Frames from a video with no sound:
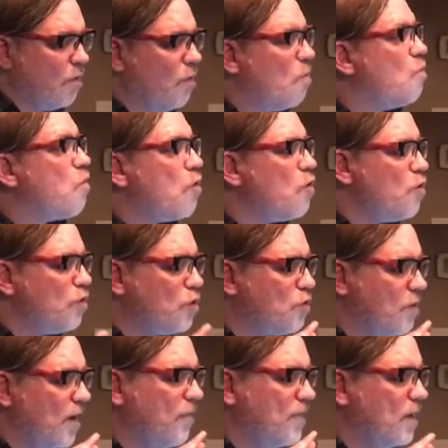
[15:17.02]
The word
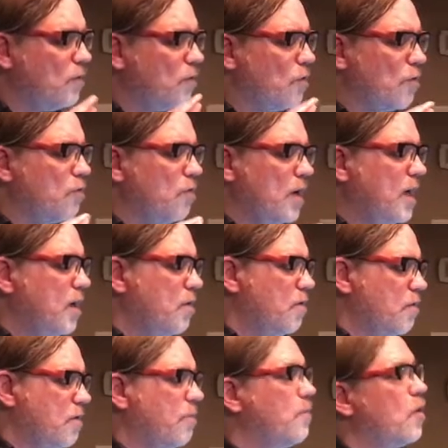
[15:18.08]
drifted to her
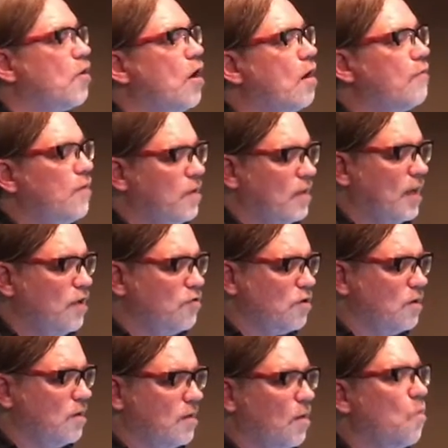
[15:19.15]
ears from the
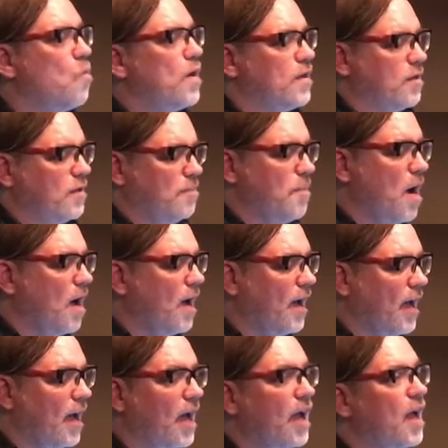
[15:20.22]
conversation that whisked
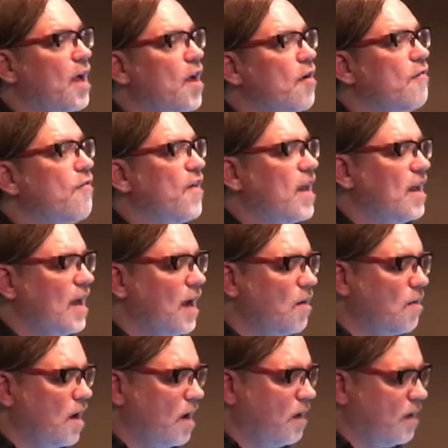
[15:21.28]
by,
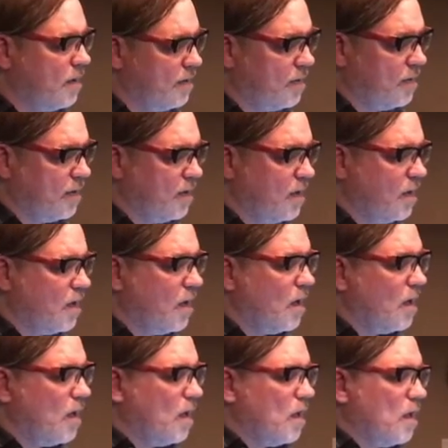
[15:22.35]
Venera.
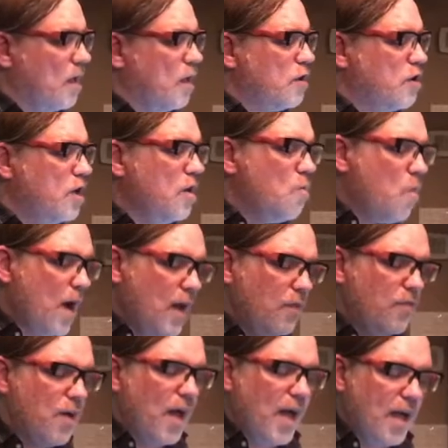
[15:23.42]
She
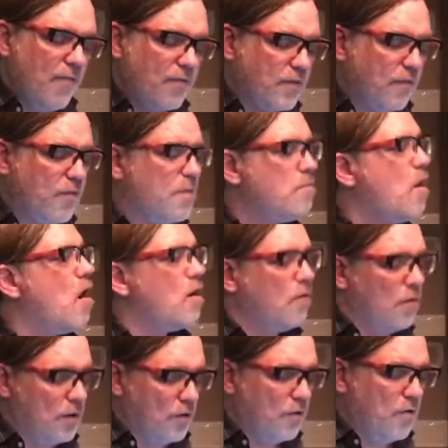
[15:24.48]
waved the heft of the
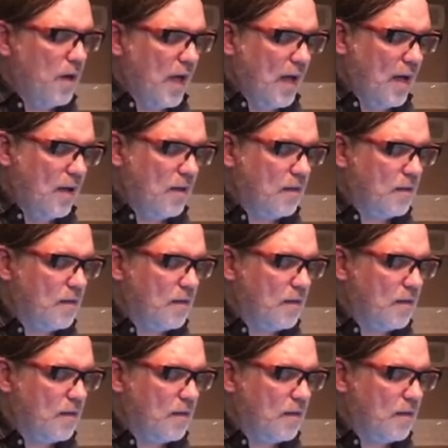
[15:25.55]
bottle in her hands.